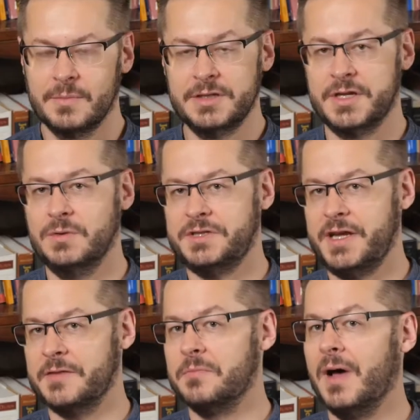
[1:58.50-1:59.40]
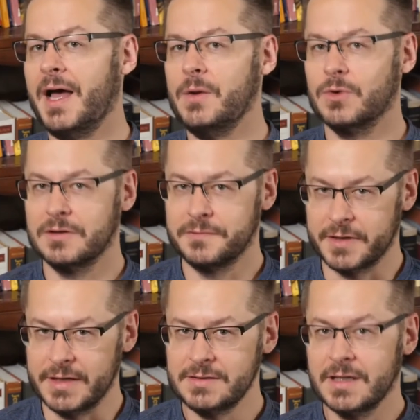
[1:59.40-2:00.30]
But don't take my word for
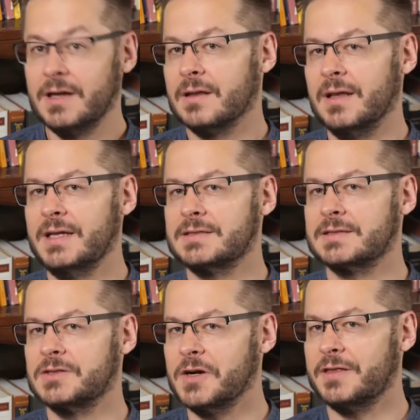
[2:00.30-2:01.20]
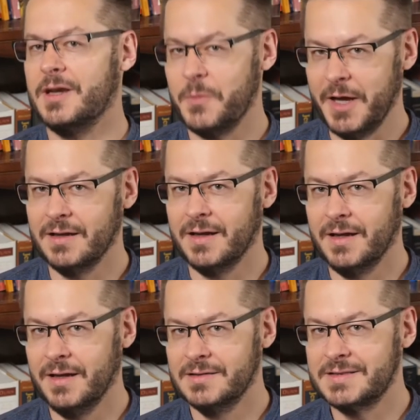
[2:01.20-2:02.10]
this. Let's start the debate
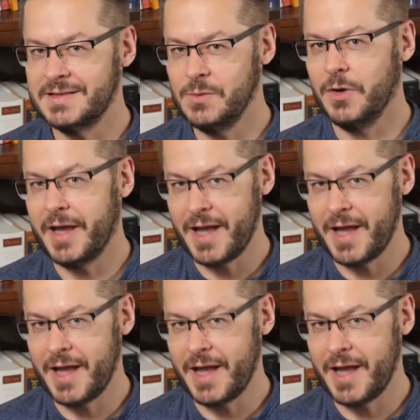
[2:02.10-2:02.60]
and see what